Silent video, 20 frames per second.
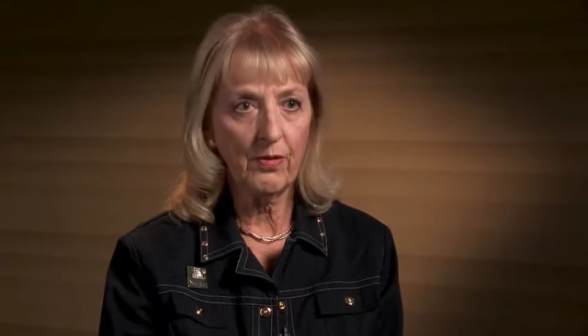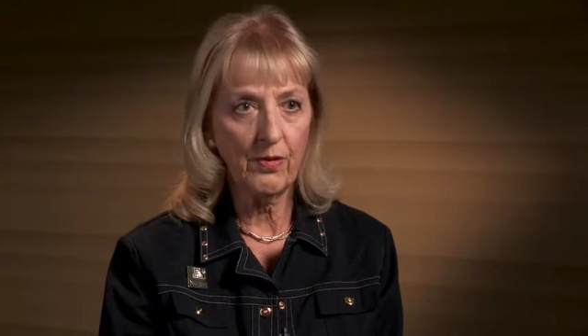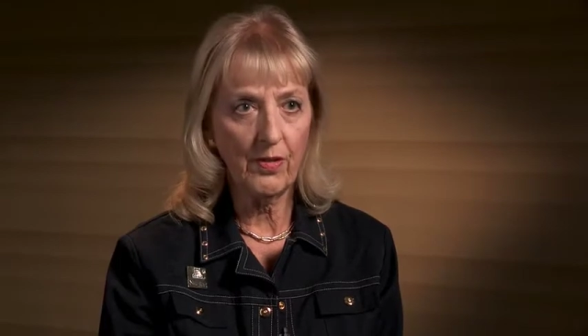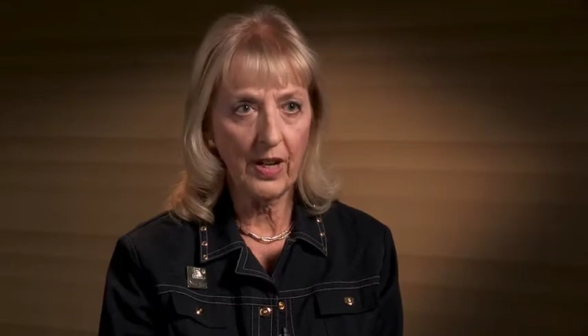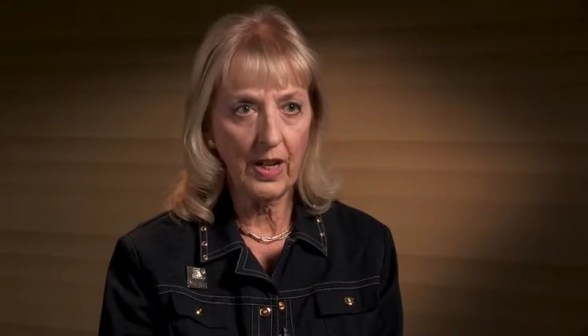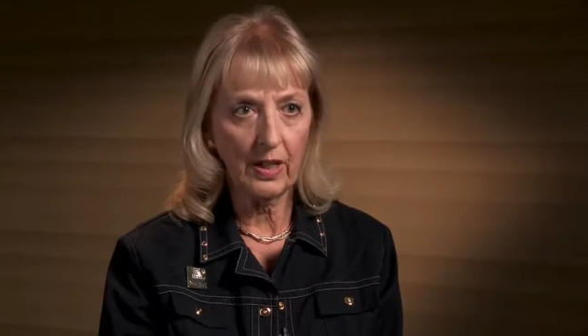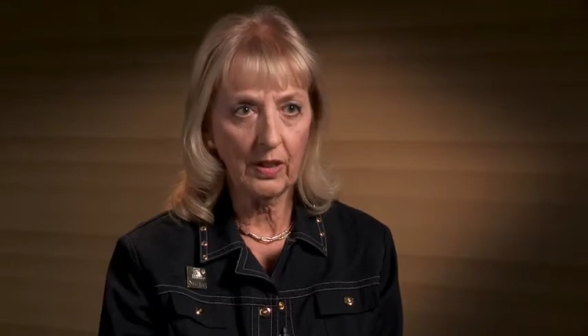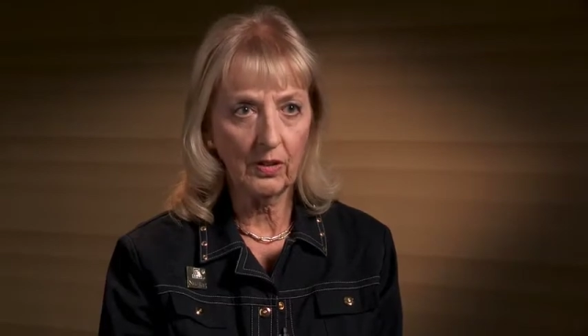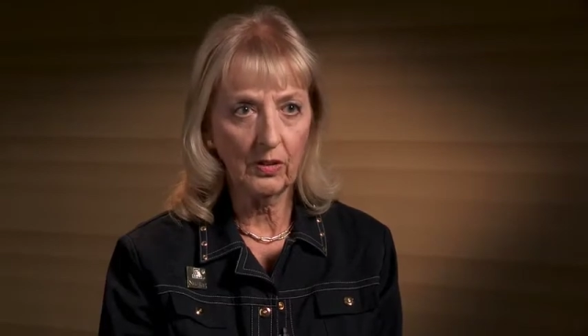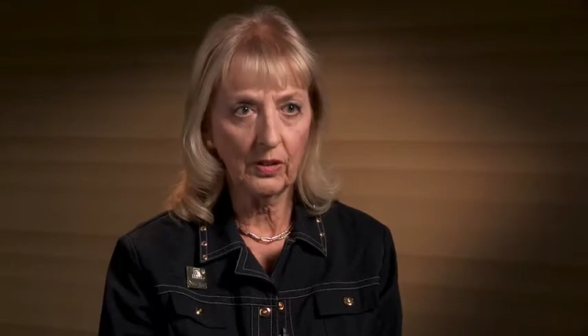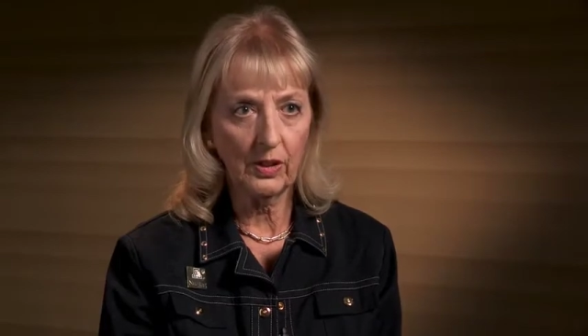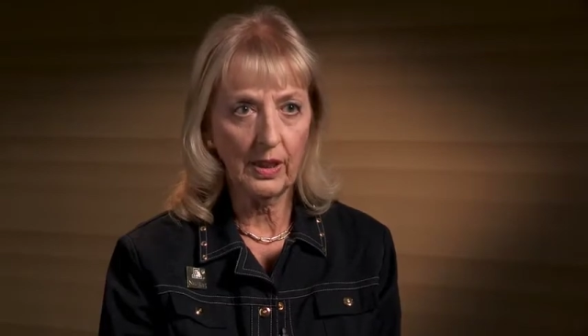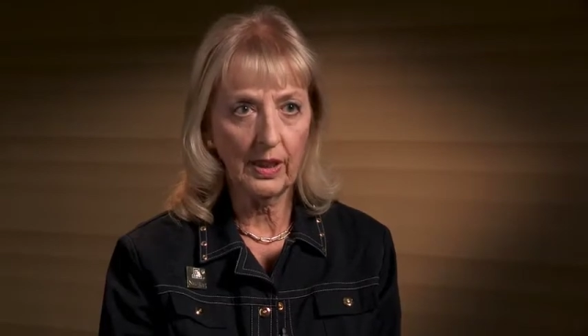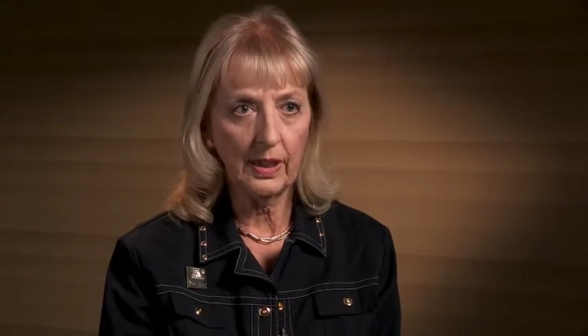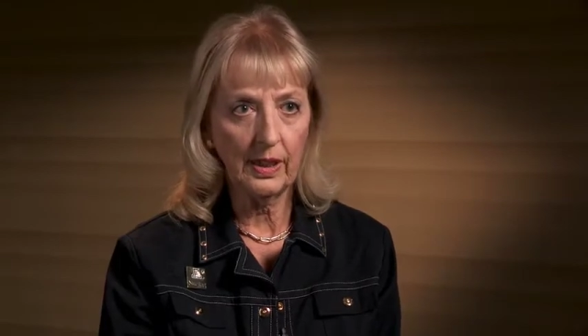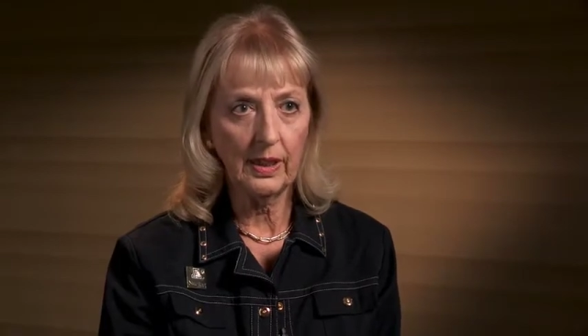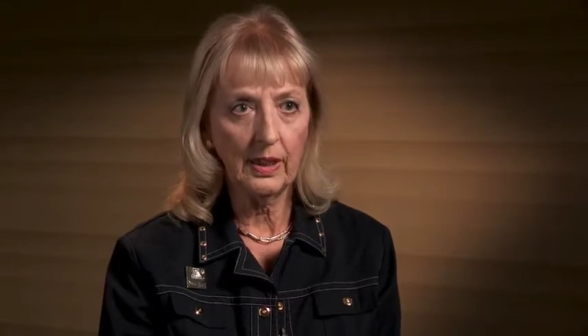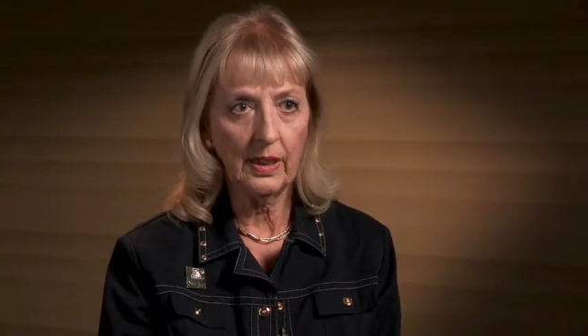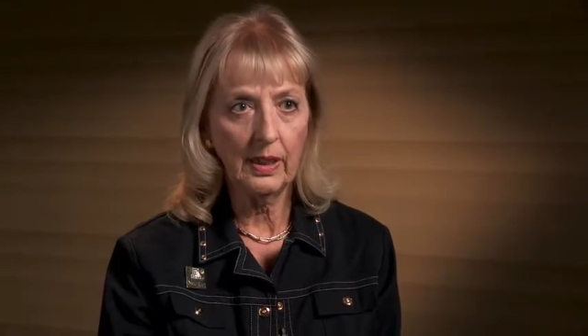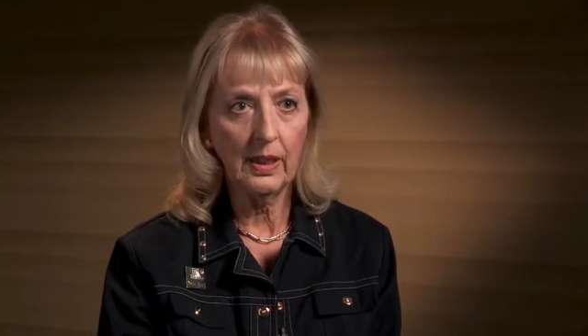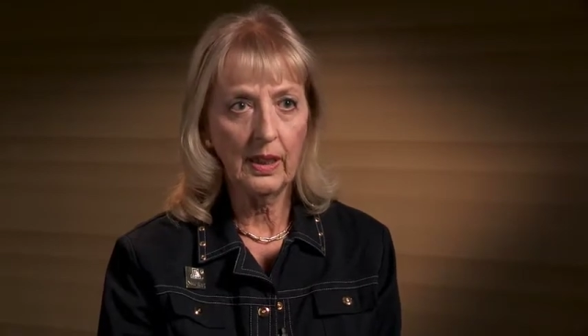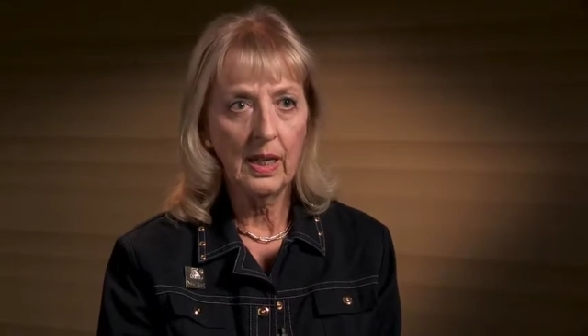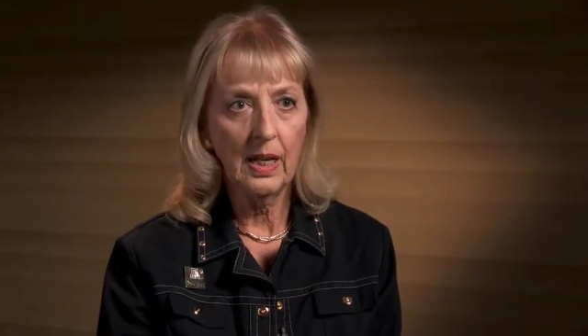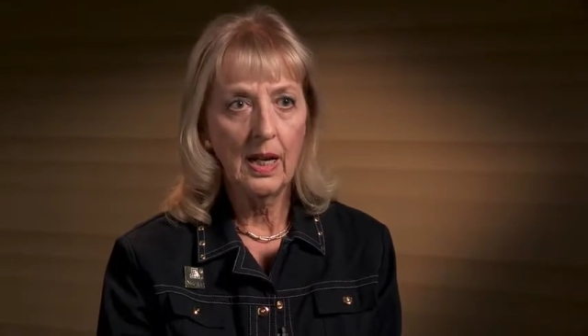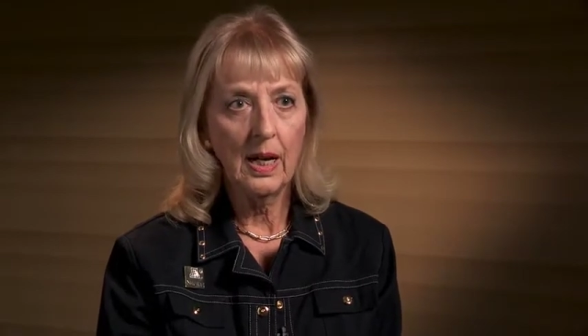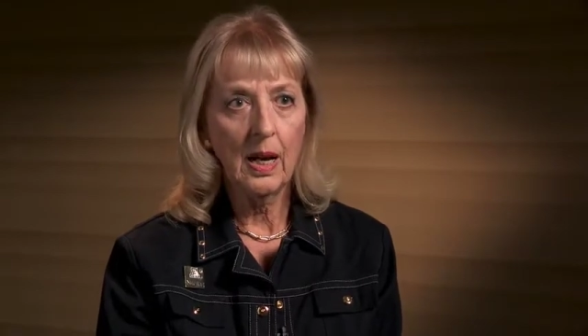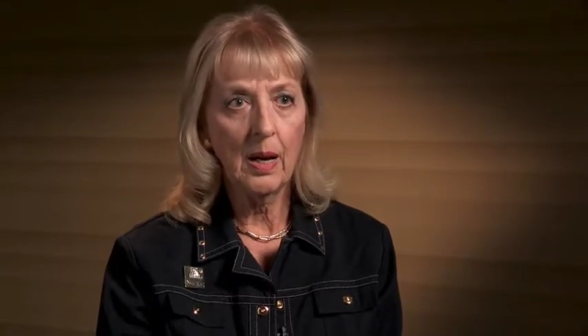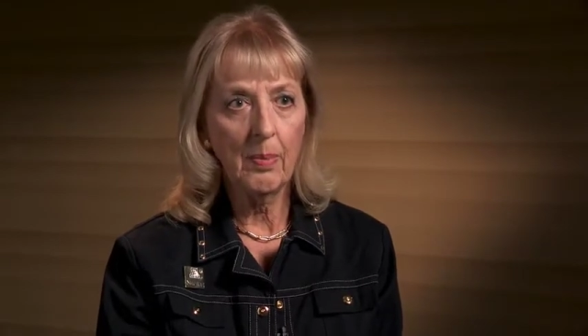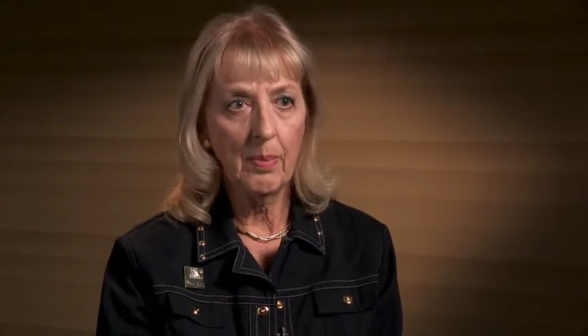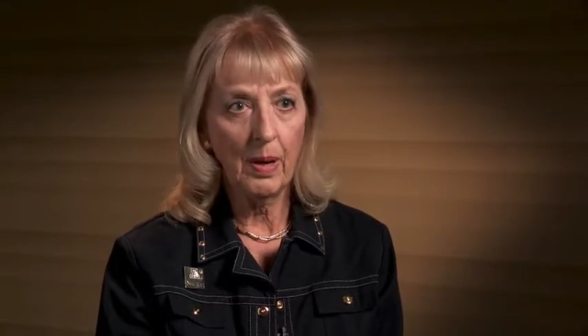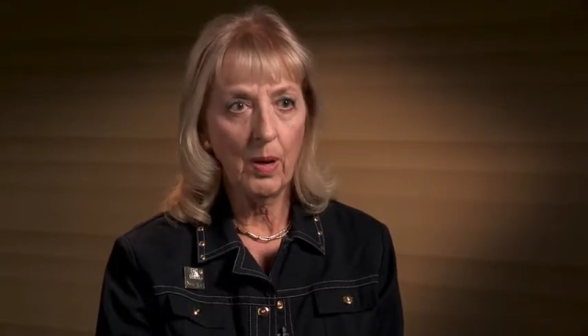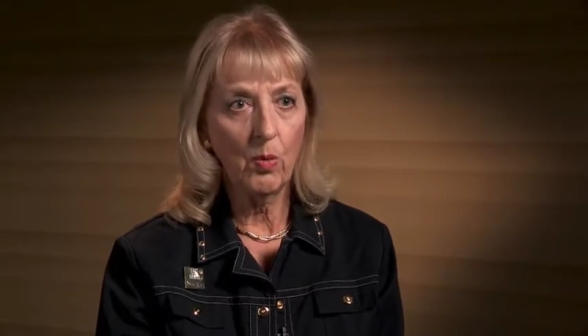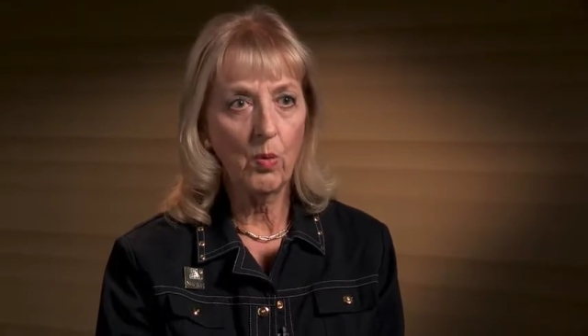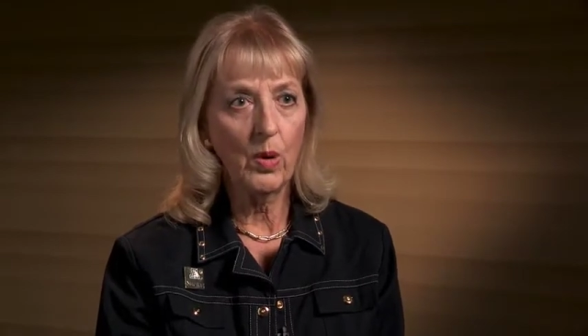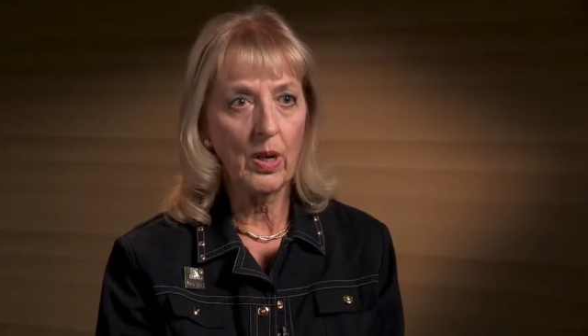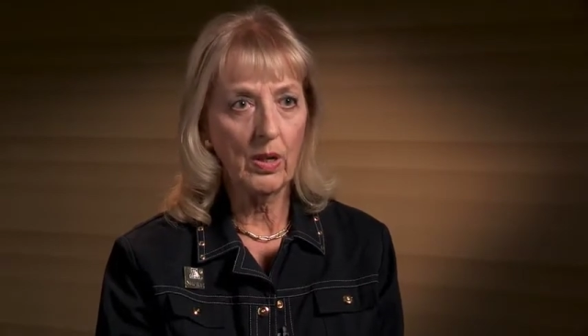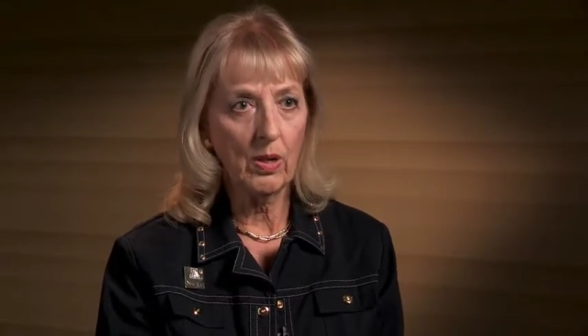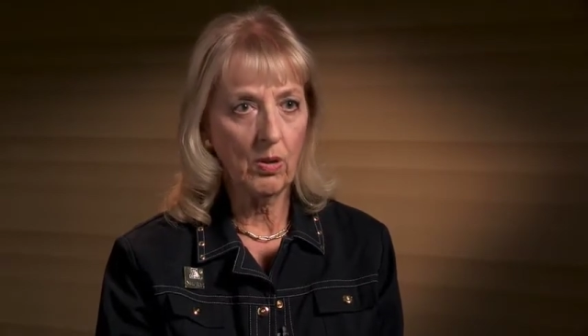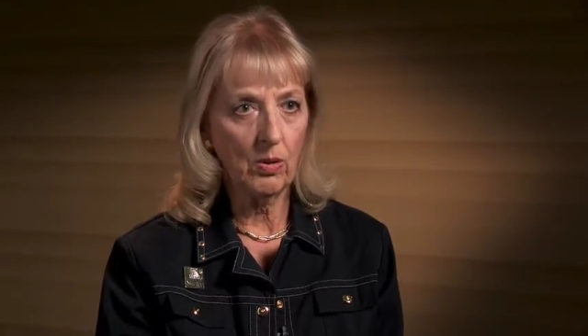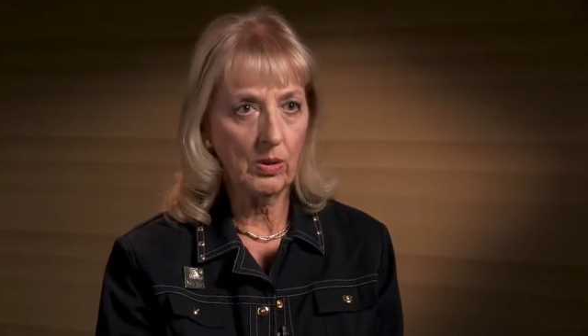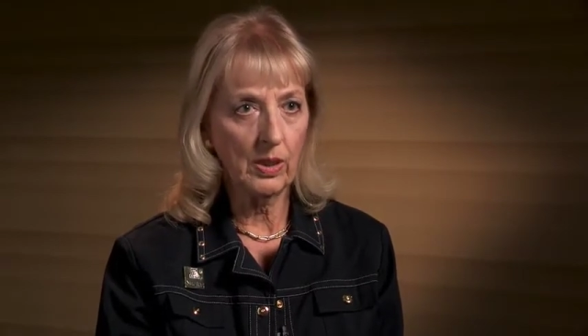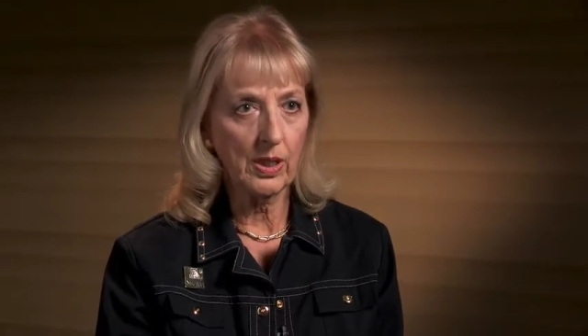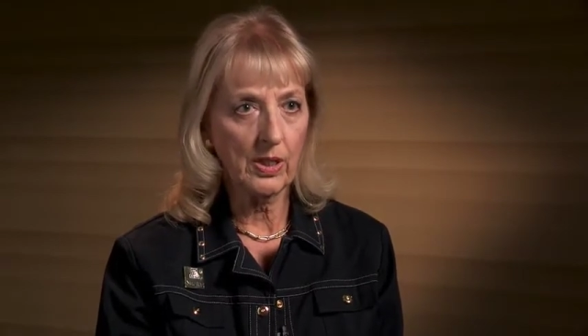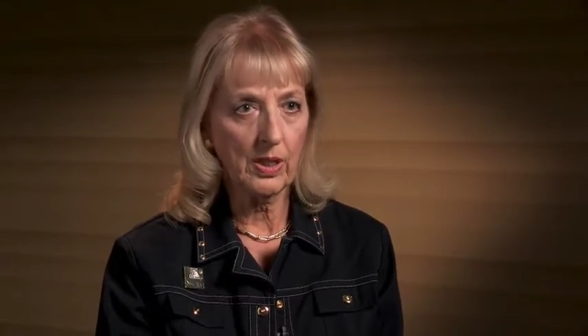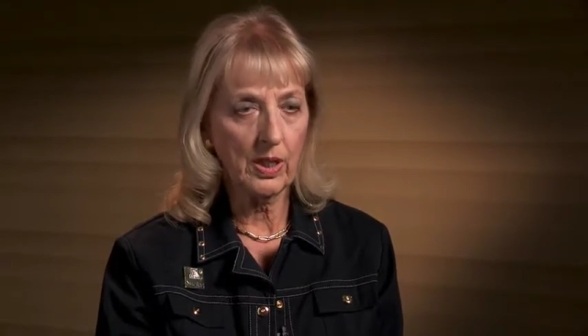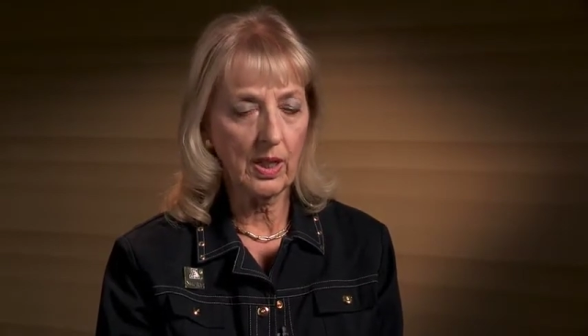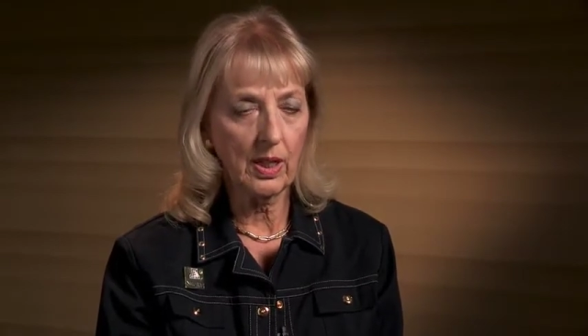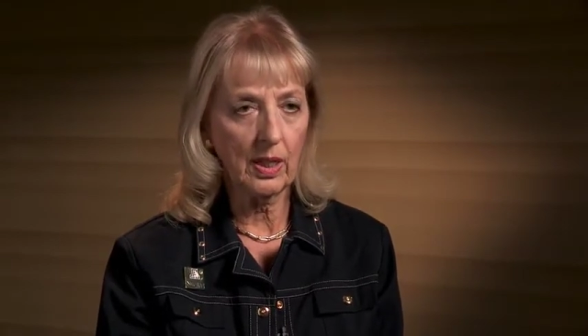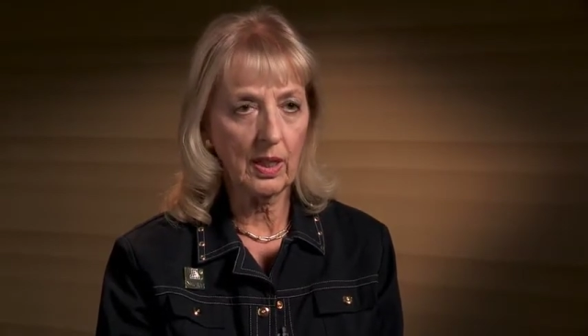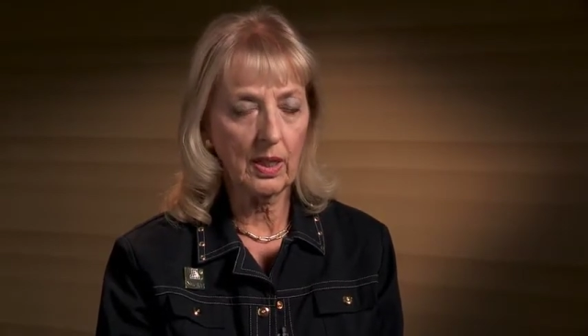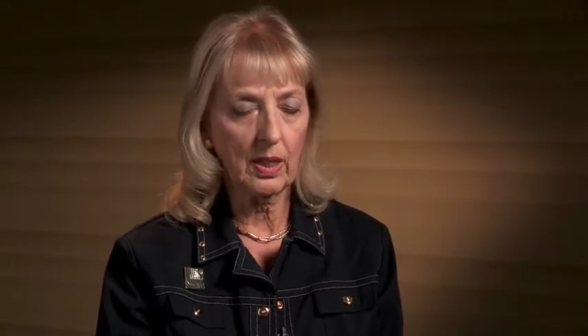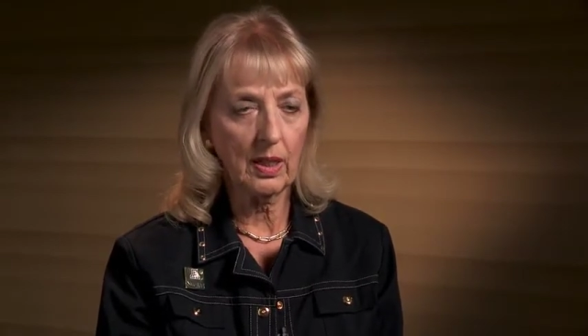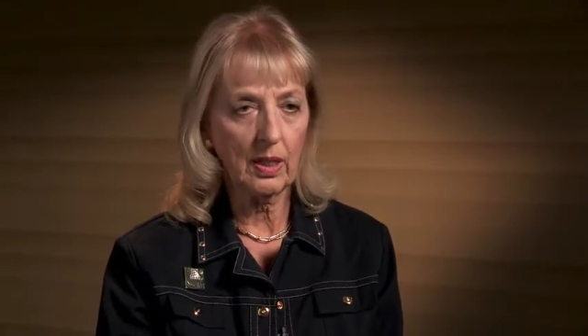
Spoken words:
faculty about what holistic